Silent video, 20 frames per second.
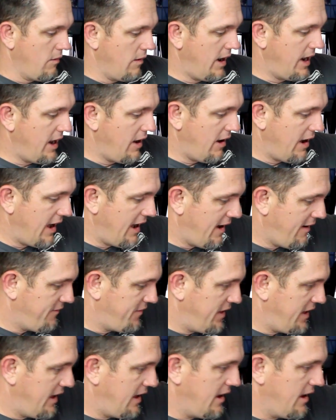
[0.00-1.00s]
Right now I
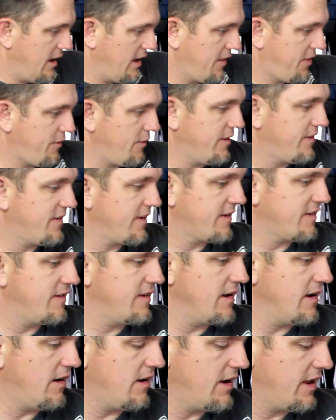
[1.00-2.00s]
have the
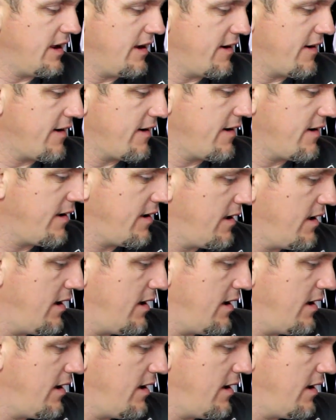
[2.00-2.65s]
360 on here.